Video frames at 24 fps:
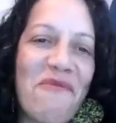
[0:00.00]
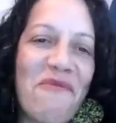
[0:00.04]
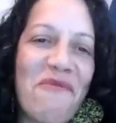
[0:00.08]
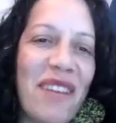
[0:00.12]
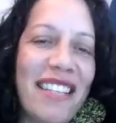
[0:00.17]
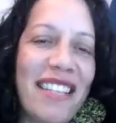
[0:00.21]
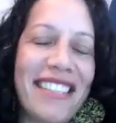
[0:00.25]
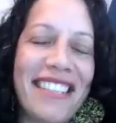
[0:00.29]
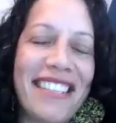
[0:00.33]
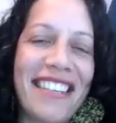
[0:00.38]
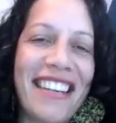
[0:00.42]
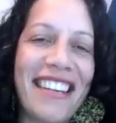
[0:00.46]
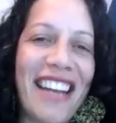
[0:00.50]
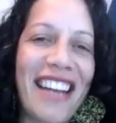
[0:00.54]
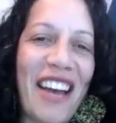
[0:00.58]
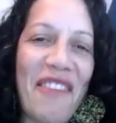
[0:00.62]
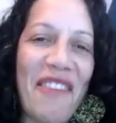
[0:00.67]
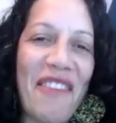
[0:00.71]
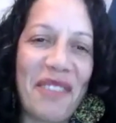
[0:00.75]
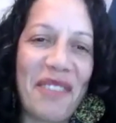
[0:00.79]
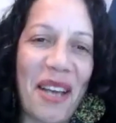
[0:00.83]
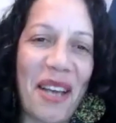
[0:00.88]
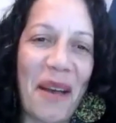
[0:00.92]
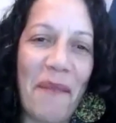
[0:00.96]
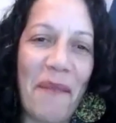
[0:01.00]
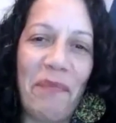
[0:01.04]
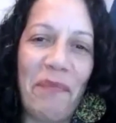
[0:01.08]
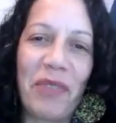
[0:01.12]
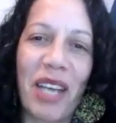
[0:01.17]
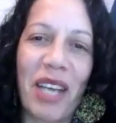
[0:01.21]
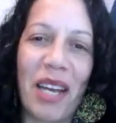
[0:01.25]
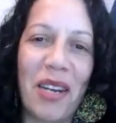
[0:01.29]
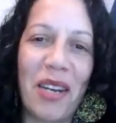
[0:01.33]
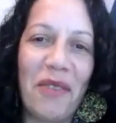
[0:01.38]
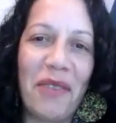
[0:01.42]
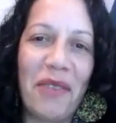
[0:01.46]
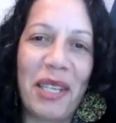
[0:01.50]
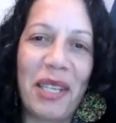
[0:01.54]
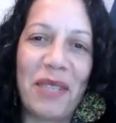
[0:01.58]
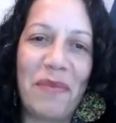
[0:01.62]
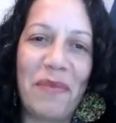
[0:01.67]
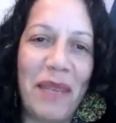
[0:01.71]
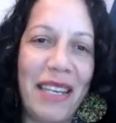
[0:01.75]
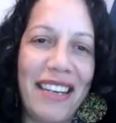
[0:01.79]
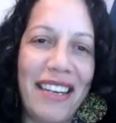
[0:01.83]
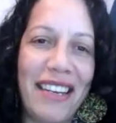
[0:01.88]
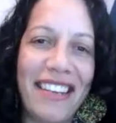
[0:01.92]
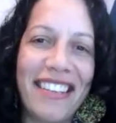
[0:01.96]
once in a lifetime kind of
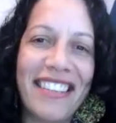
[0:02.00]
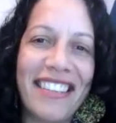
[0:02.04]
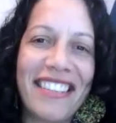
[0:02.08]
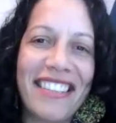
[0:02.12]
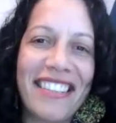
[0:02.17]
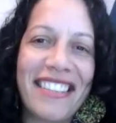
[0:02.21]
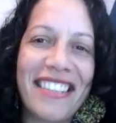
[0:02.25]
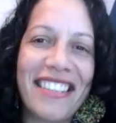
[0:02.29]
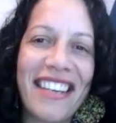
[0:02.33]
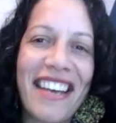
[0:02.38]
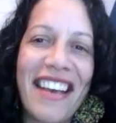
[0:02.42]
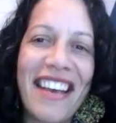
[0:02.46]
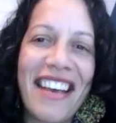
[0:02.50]
experience.